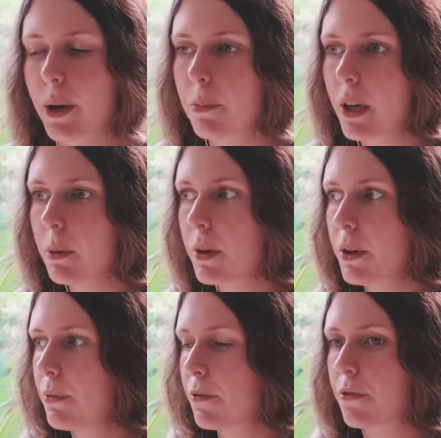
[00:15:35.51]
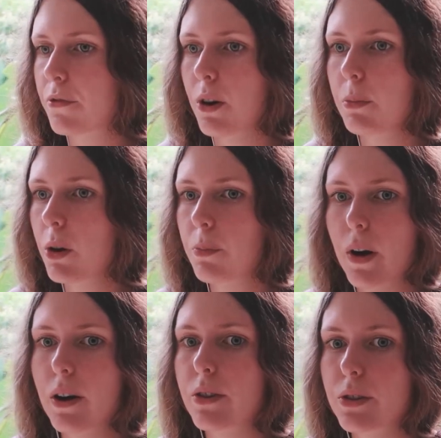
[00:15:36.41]
They may be from your
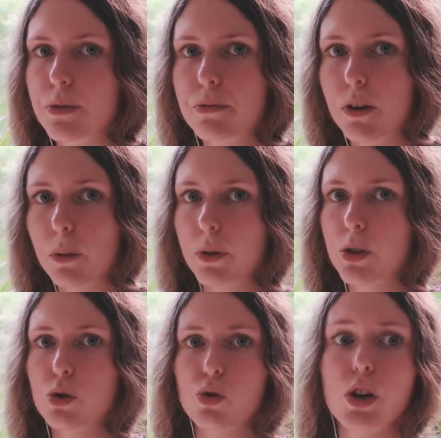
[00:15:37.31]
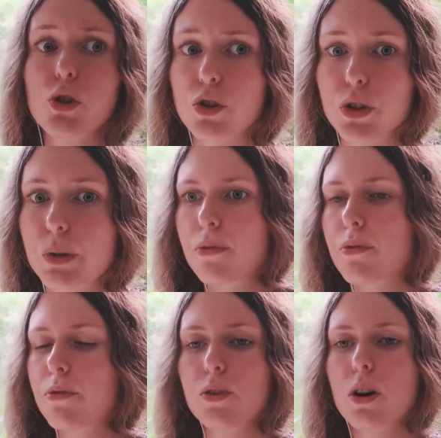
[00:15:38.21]
parents, from the strangers,
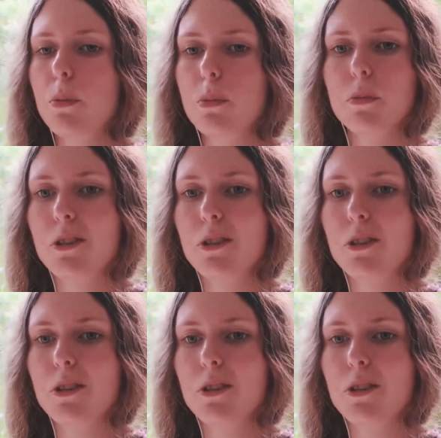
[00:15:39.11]
from